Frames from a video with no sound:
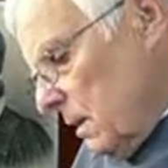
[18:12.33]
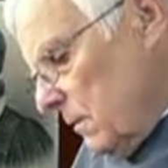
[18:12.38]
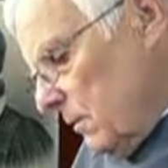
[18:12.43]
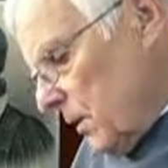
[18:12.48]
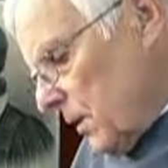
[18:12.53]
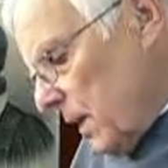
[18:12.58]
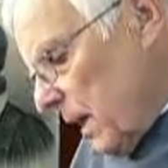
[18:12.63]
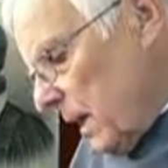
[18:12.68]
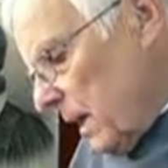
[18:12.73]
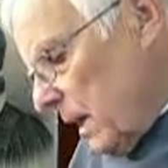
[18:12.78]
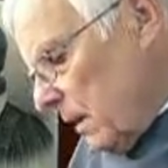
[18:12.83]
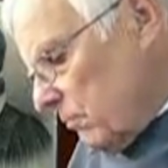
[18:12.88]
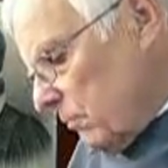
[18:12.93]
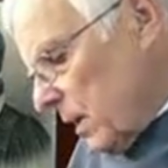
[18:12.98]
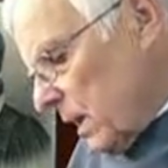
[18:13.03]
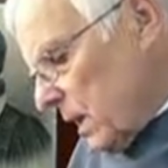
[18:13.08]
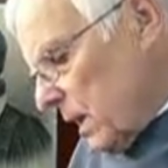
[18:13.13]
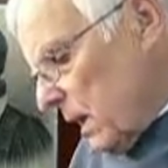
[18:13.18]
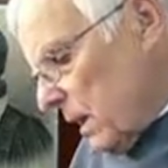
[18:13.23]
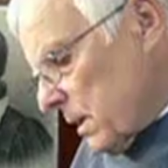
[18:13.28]
for they have
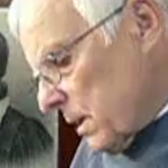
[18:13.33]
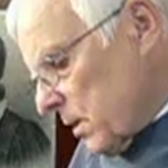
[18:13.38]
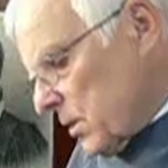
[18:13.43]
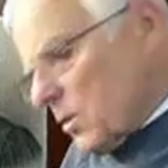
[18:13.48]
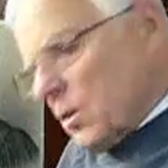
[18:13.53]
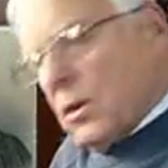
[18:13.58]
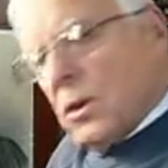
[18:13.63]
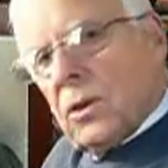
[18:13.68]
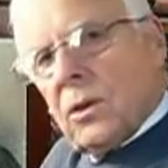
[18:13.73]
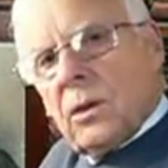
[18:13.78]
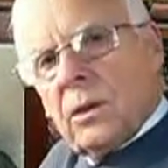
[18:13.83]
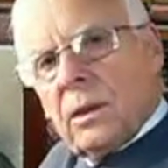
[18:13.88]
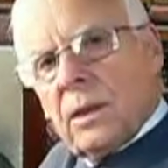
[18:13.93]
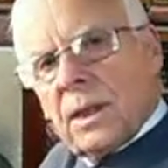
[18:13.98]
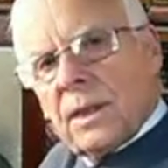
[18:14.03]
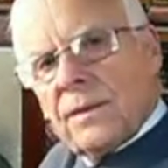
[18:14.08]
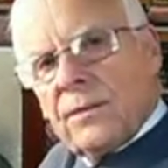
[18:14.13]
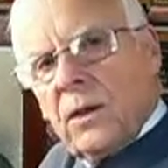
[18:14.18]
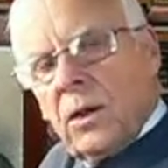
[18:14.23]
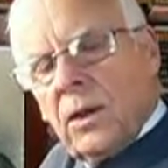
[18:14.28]
regarded your
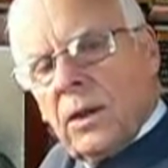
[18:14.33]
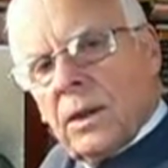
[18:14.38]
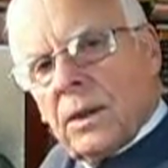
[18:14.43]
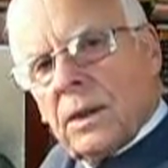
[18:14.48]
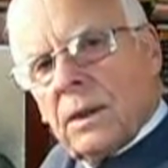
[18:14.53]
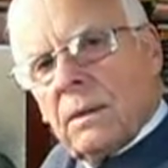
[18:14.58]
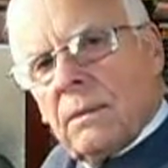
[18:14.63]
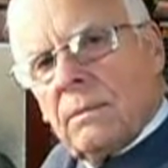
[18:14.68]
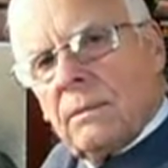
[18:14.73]
law as void.